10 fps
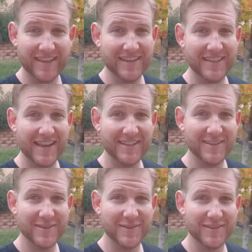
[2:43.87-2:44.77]
He did that
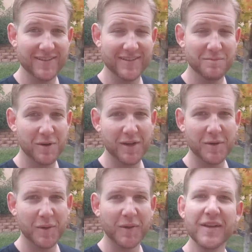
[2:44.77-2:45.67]
too. Pretty
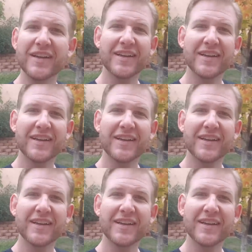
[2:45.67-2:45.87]
cool.